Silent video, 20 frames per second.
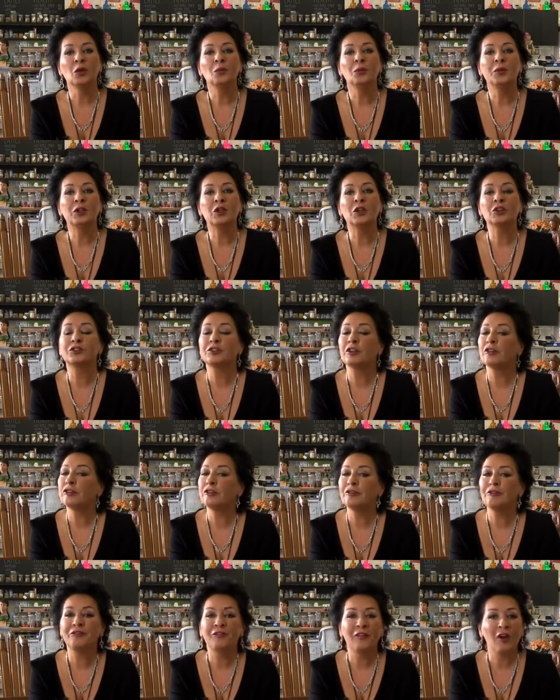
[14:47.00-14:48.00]
because there
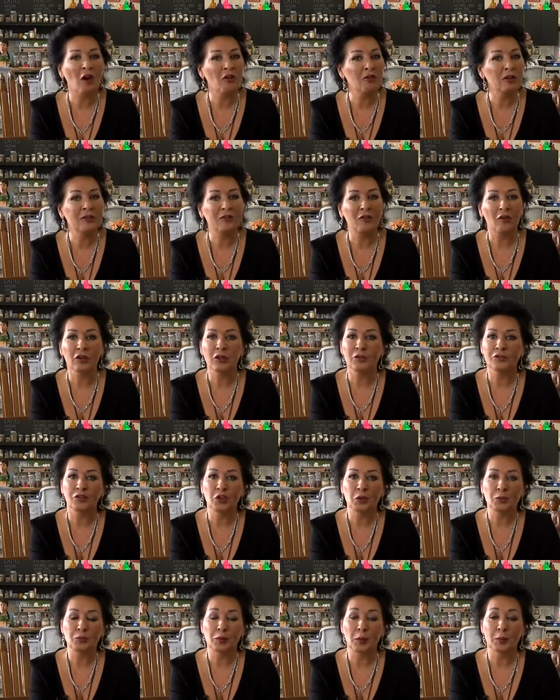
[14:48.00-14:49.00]
are very, very
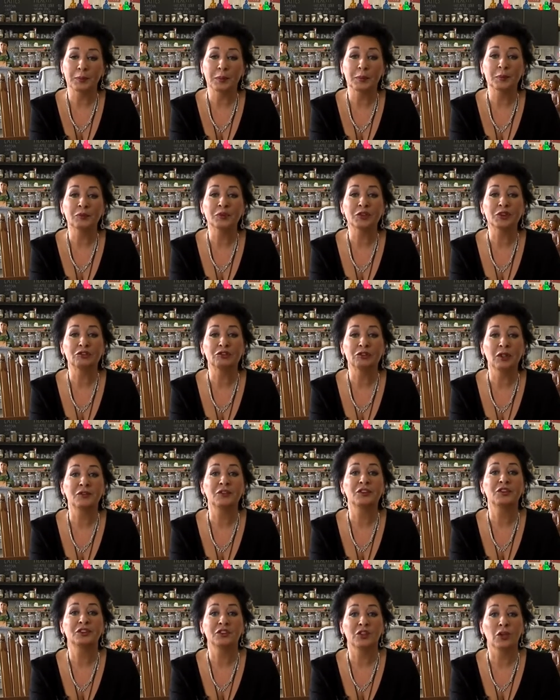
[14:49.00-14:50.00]
few problems that are
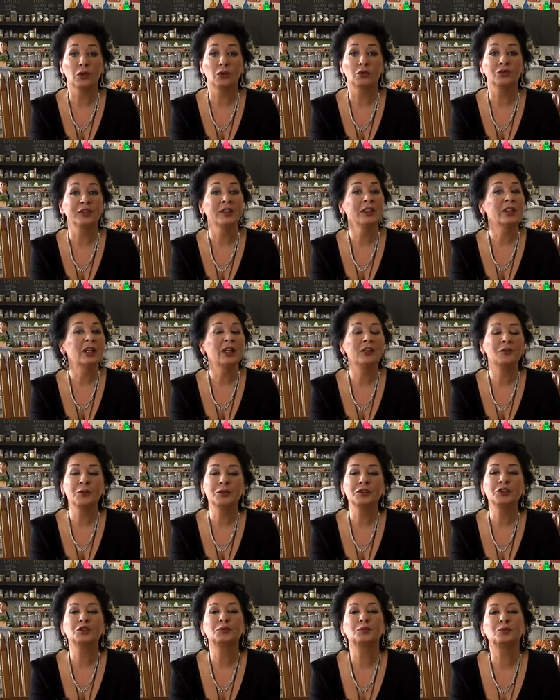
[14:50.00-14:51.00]
ever solved if
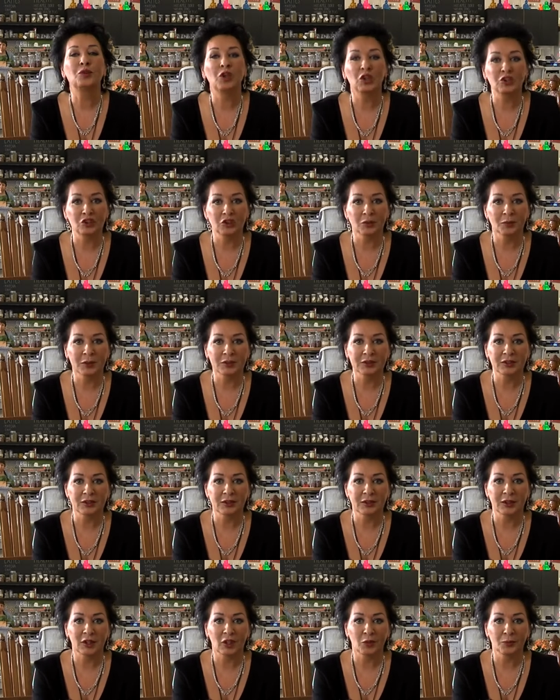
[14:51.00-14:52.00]
we just brush them under
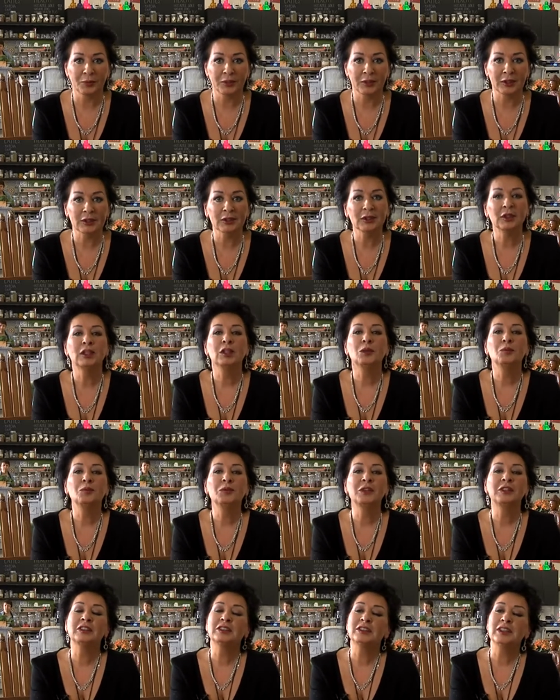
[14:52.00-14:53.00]
the carpet.
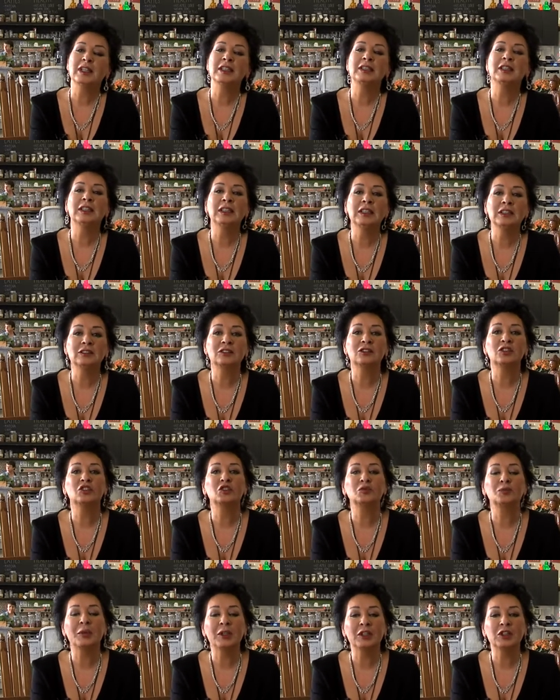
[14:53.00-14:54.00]
Mrs. A needs to
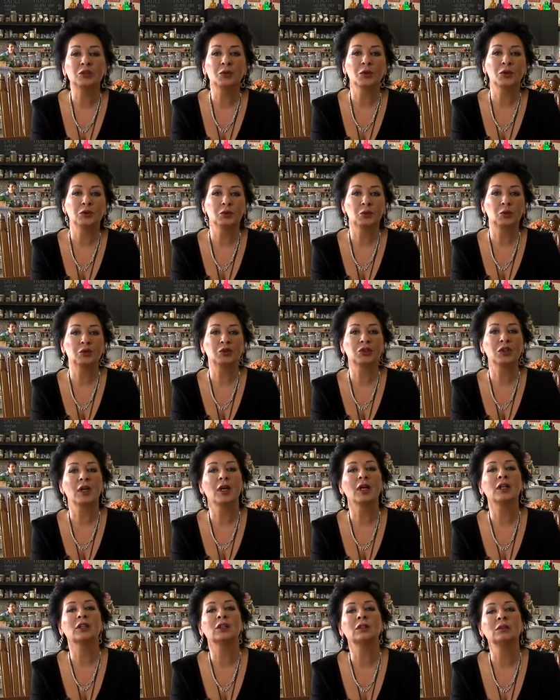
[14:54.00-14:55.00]
speak to her daughter
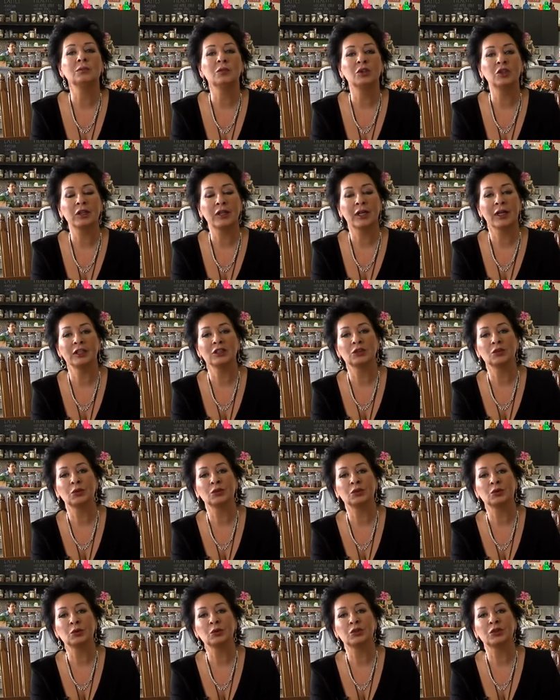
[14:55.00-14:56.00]
and communicate to
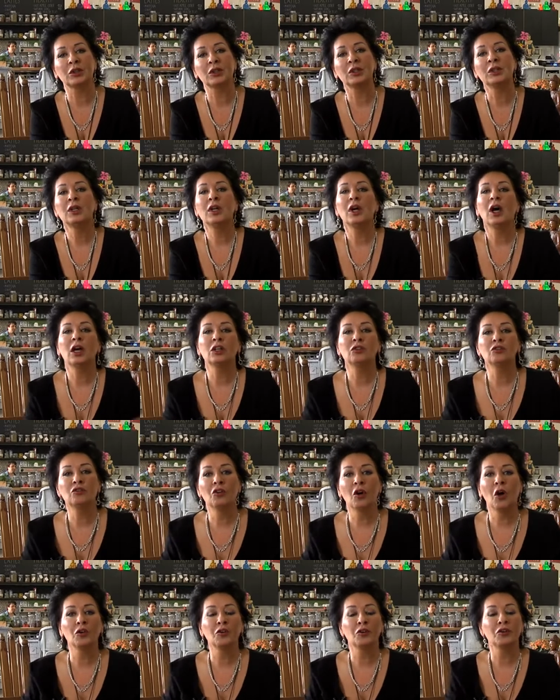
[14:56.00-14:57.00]
her daughter, and
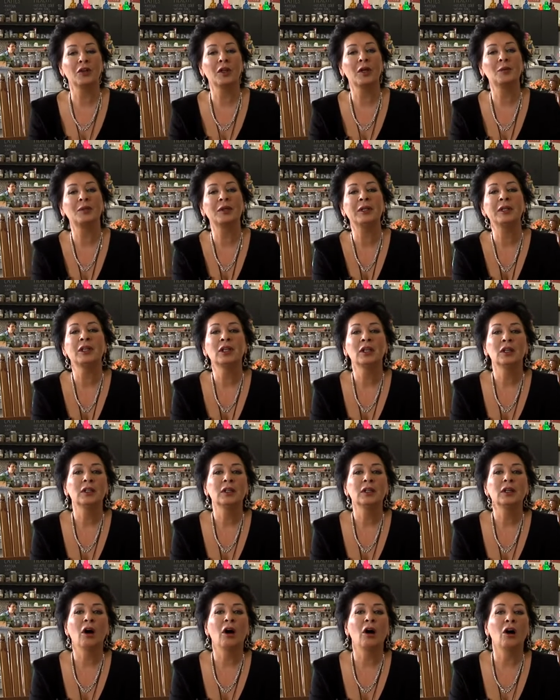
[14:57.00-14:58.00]
rather there be
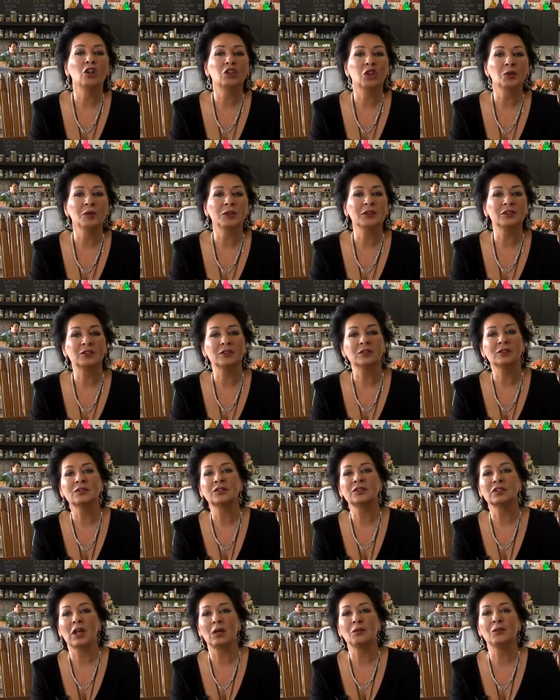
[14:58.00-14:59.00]
arguments and
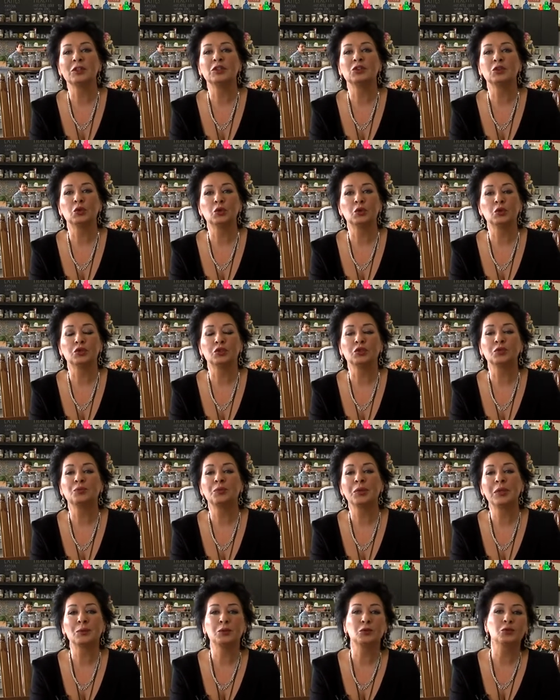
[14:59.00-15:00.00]
slamming doors and
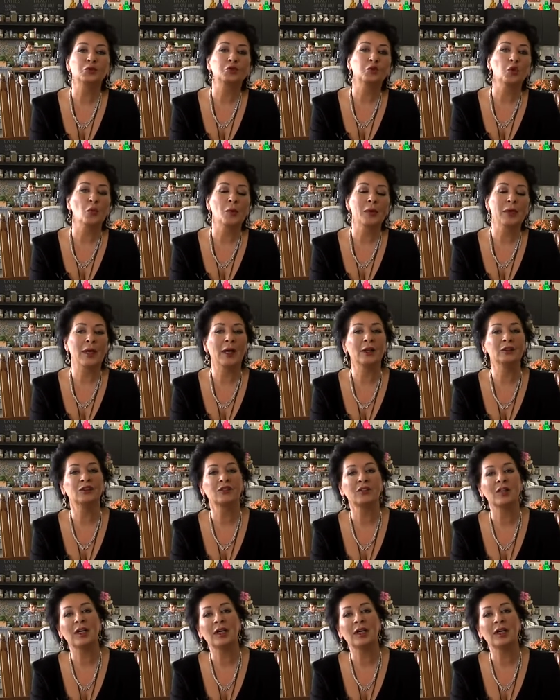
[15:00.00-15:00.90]
people storming out of the